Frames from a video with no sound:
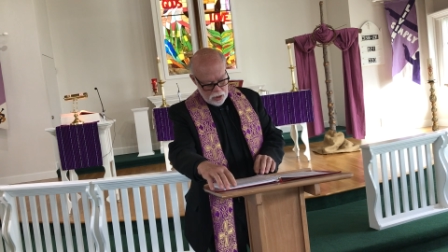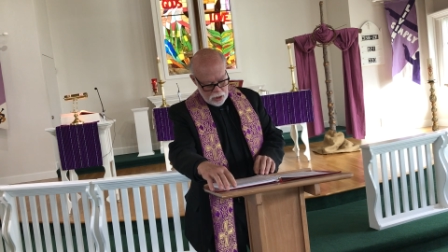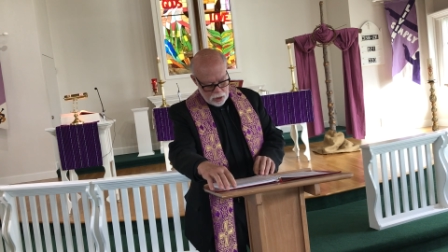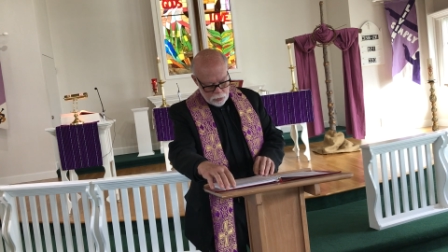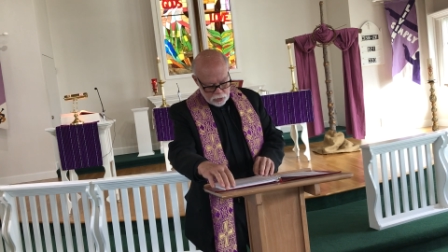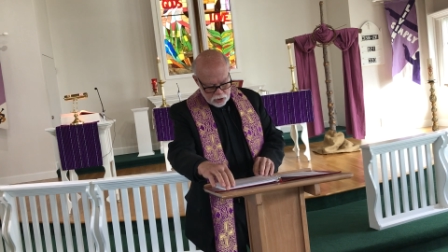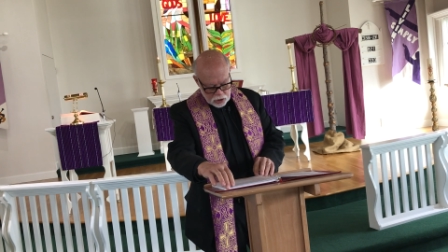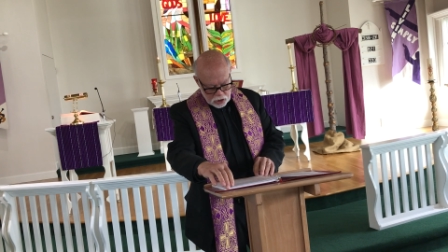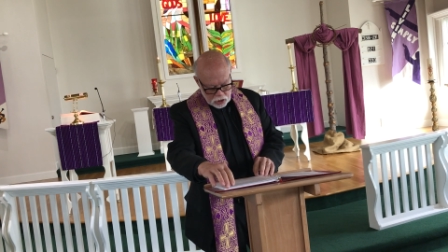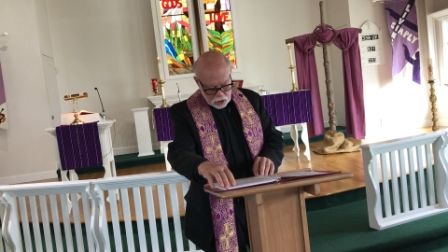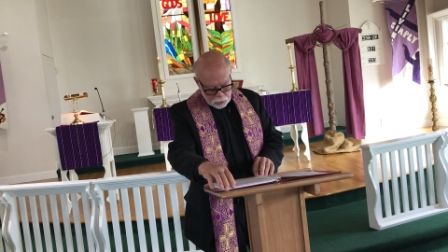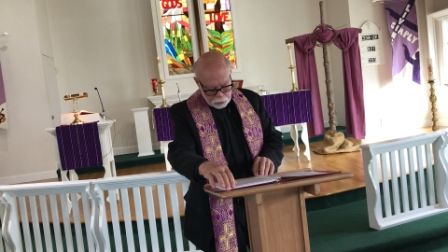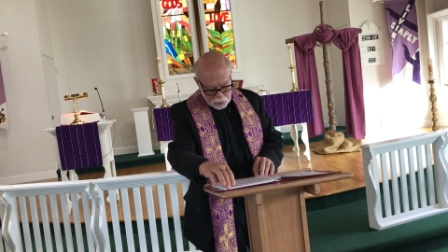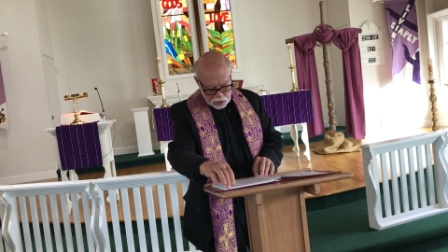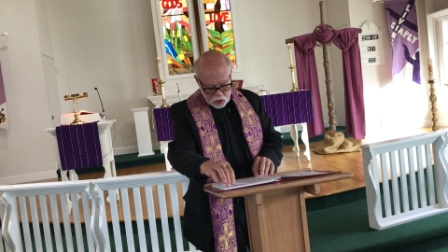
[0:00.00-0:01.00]
It was
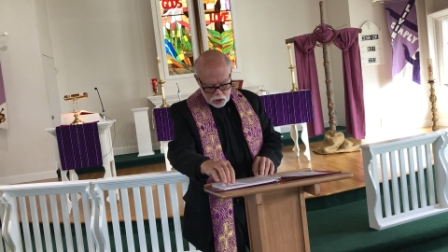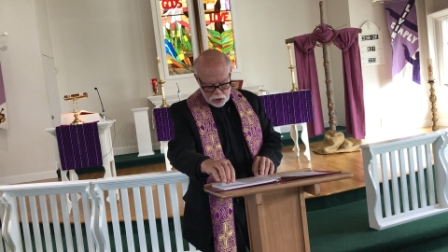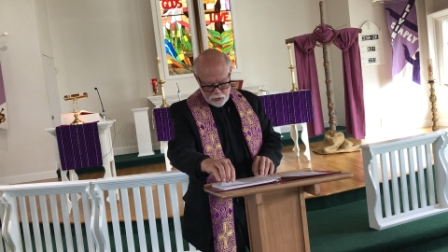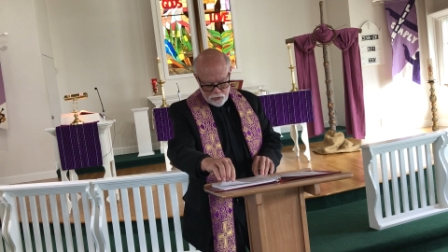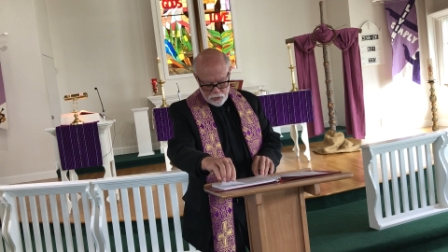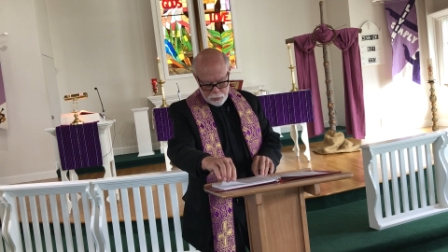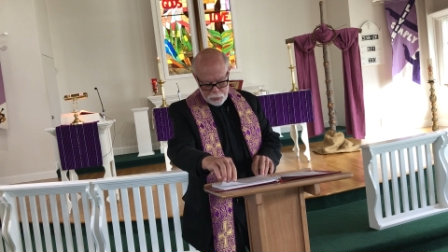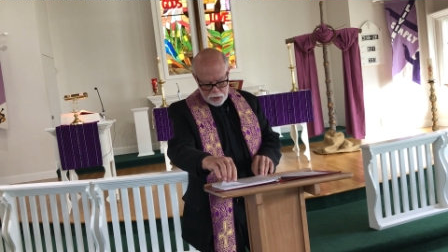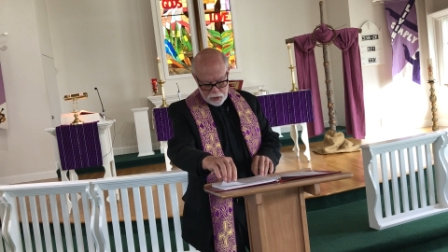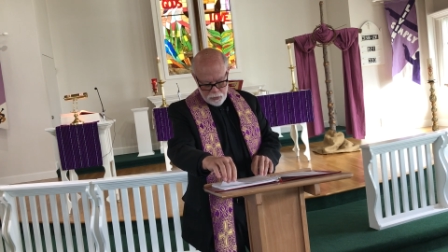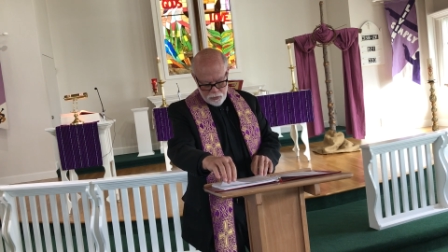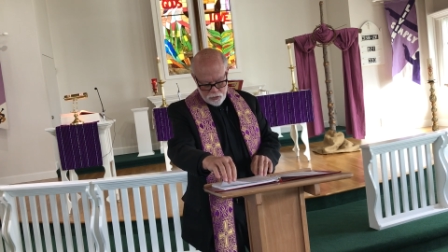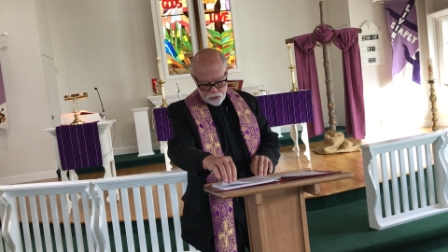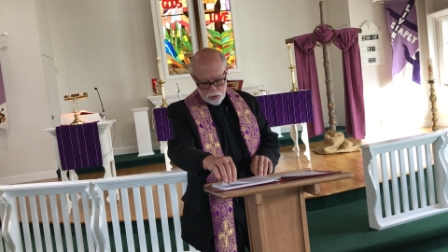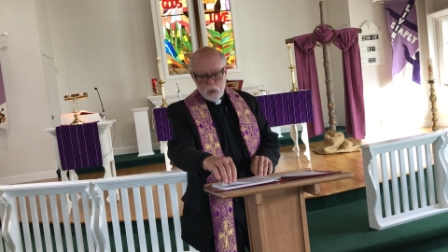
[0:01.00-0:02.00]
especially
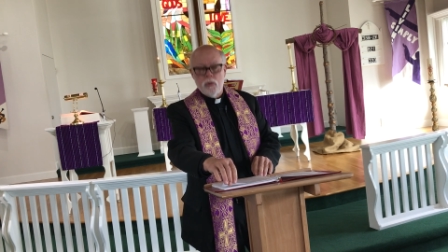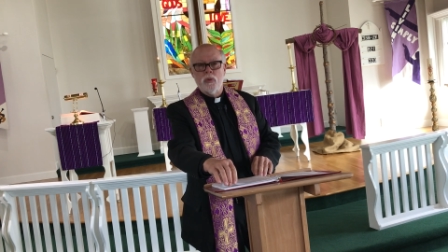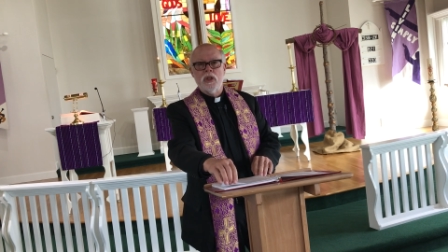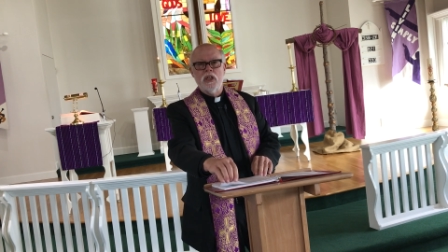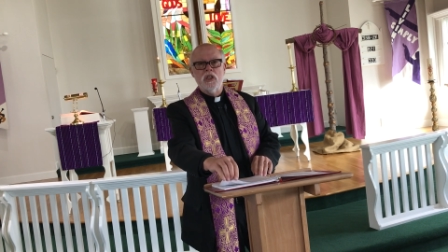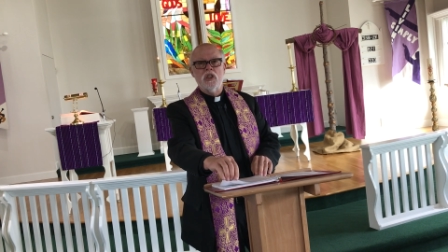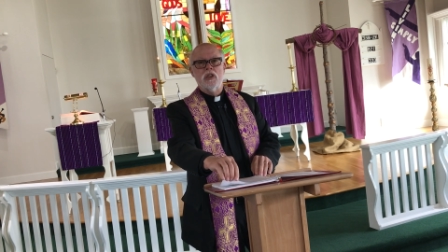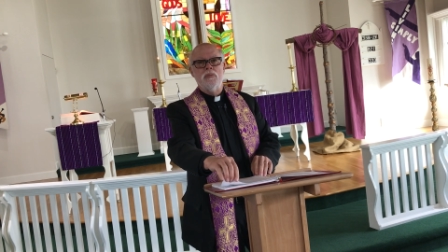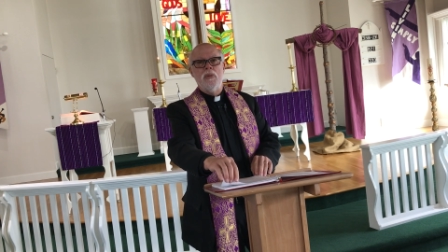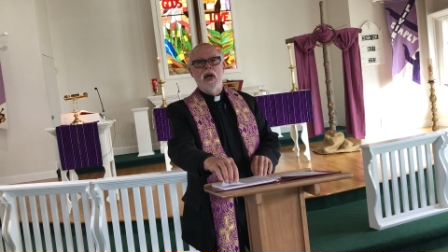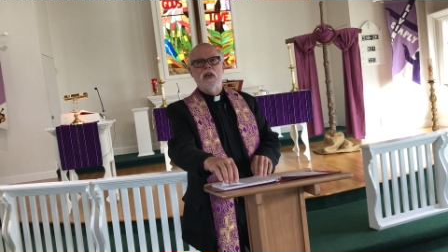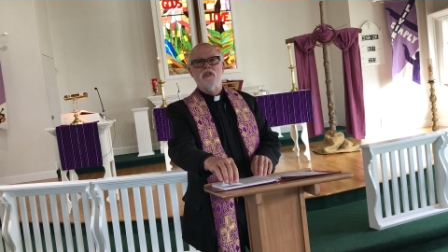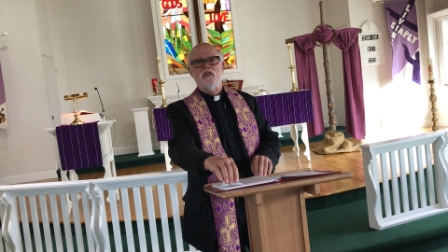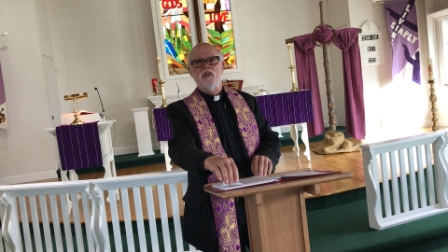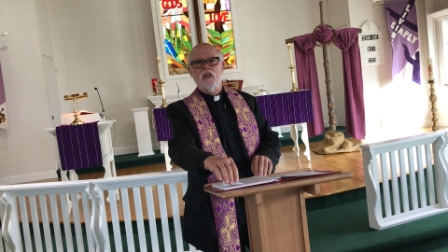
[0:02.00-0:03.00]
forbidden for a religious
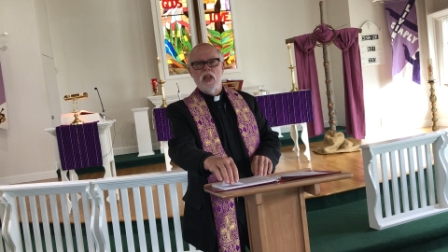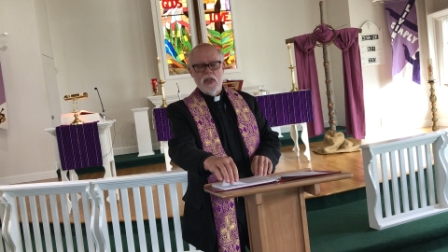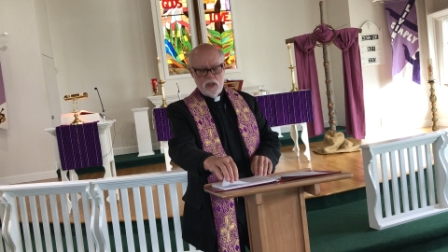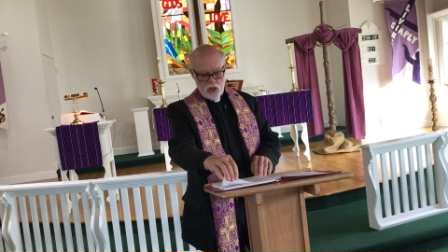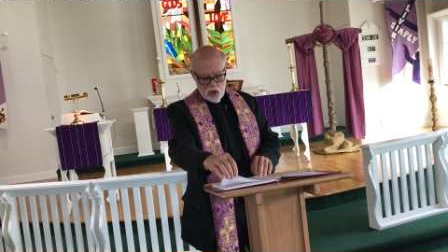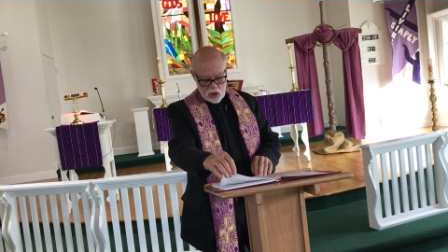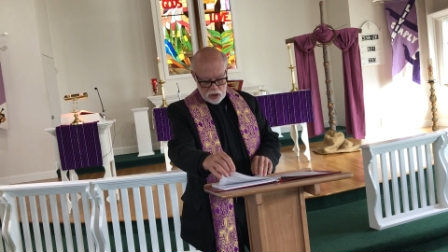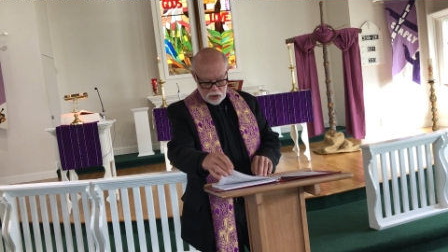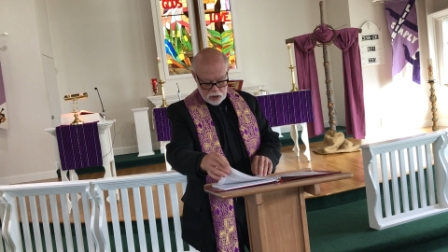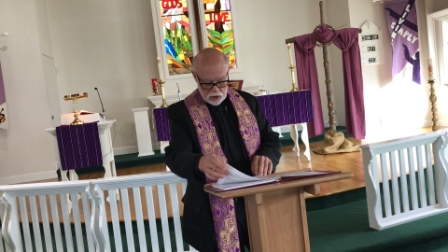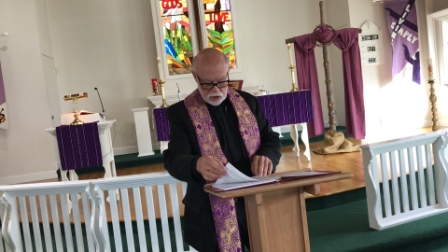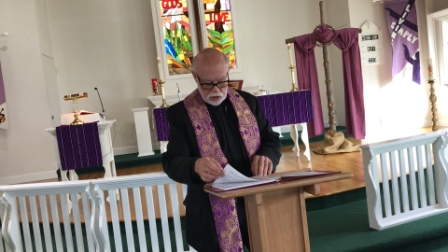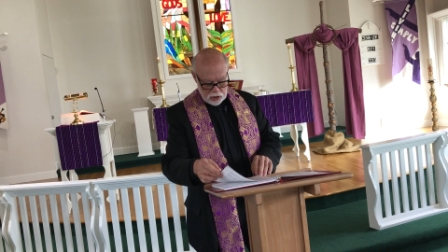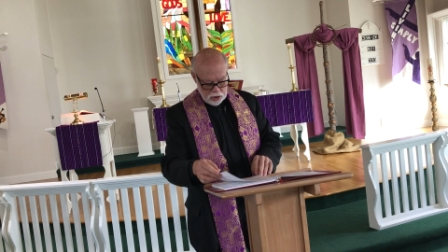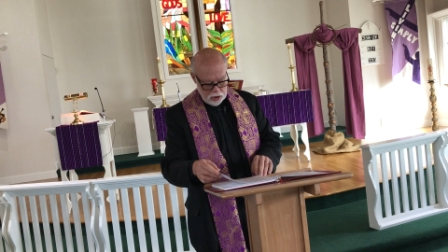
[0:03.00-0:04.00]
master like
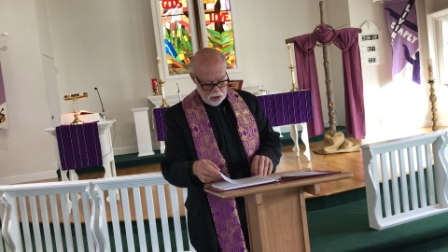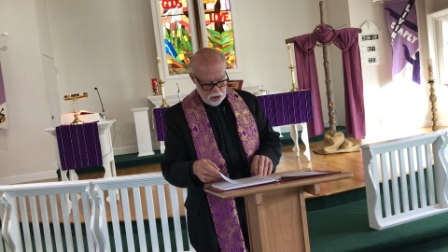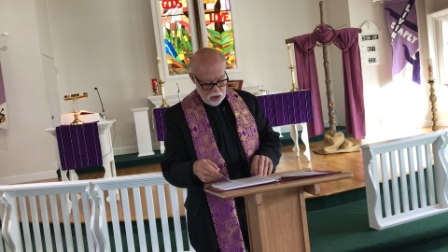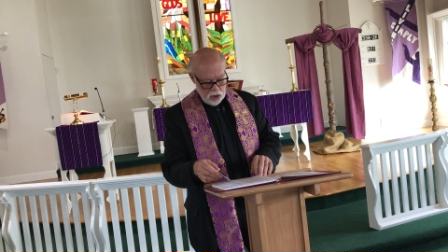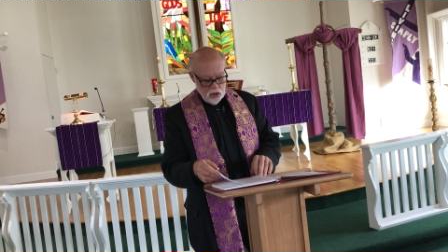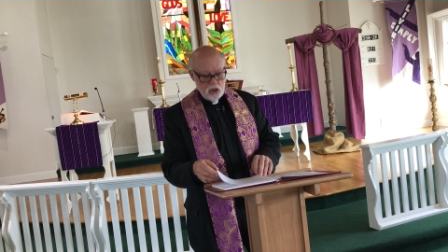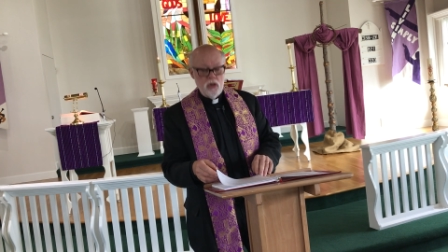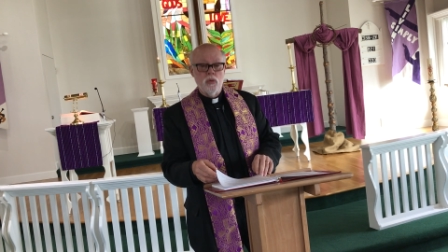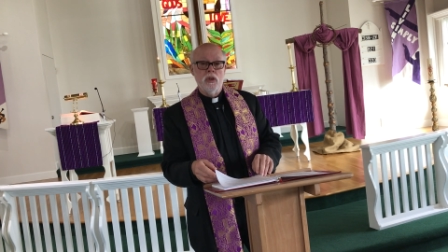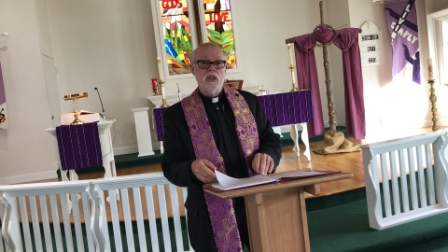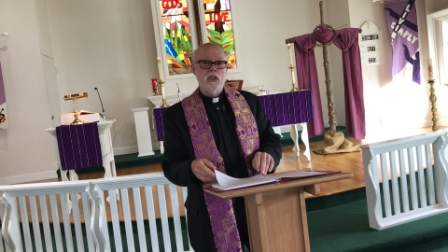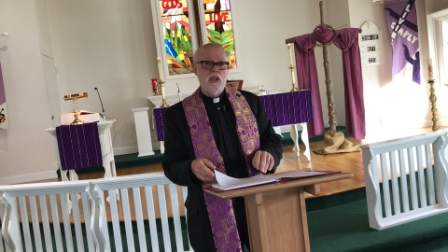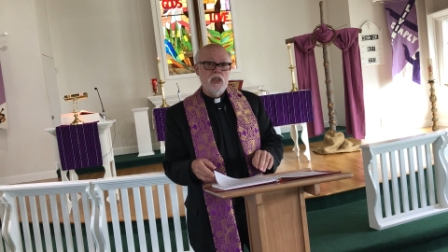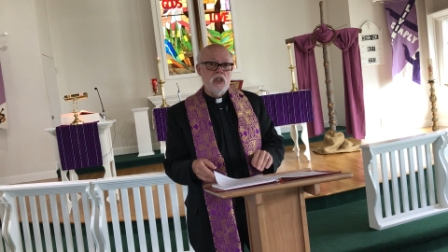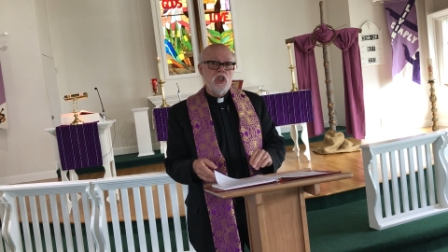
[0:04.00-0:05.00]
Jesus to
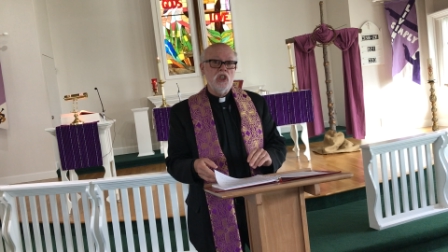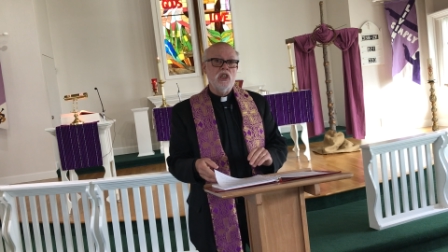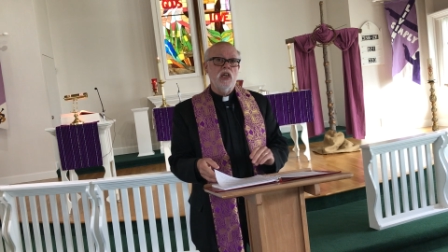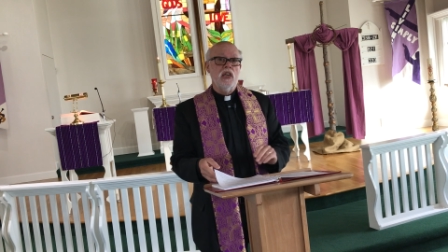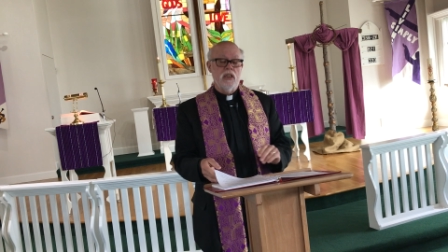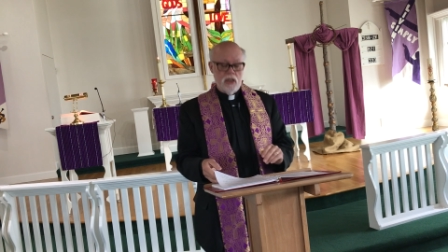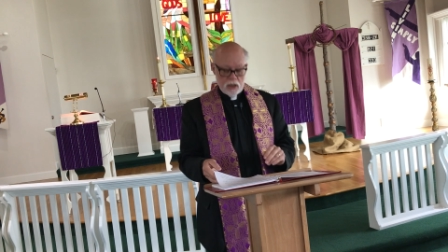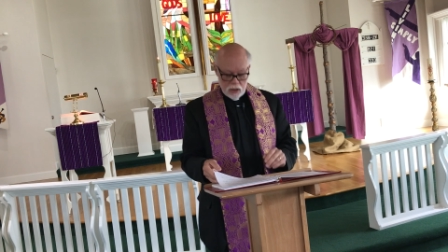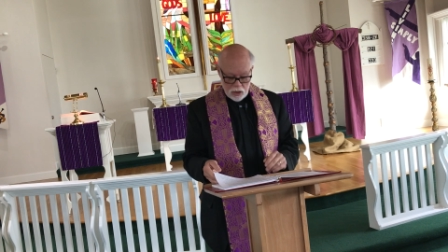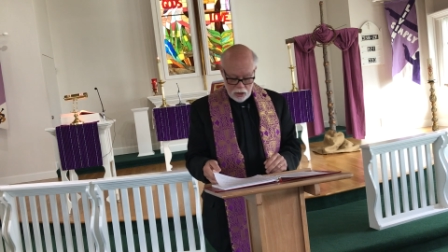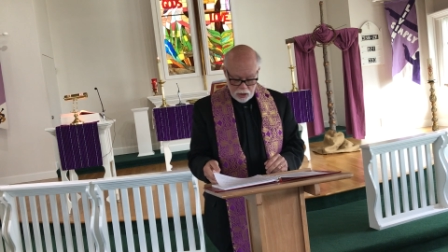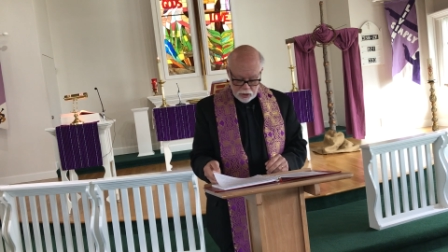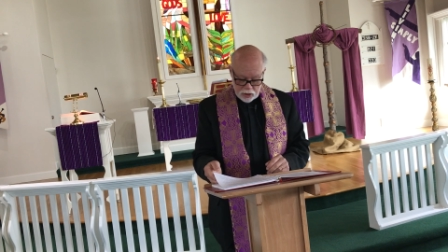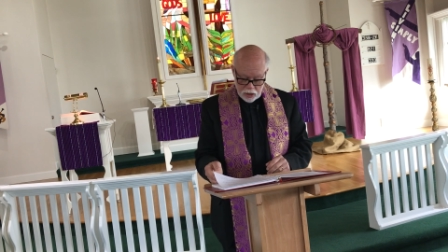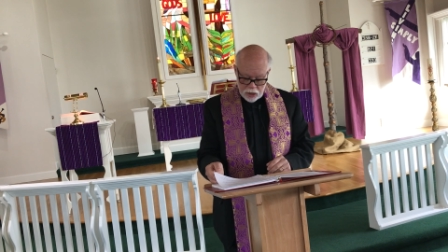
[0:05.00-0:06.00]
initiate a
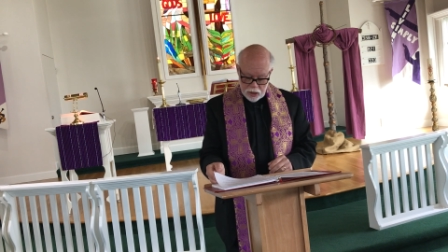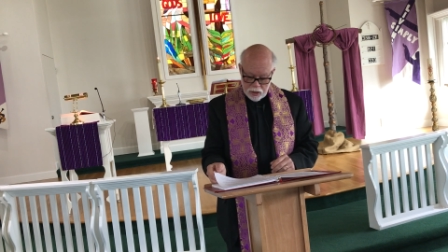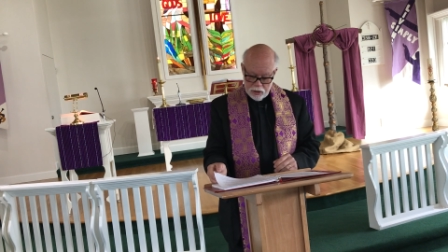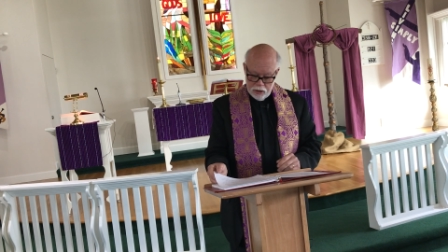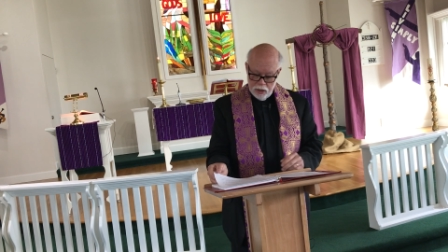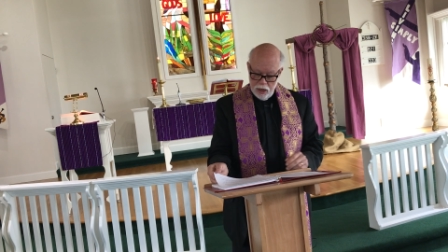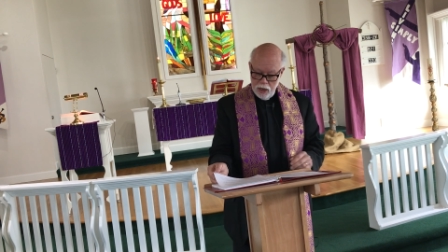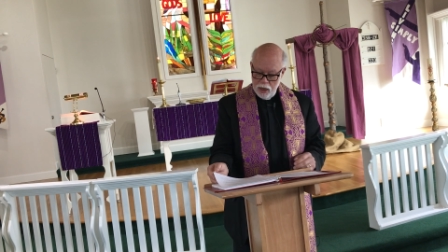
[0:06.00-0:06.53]
contact,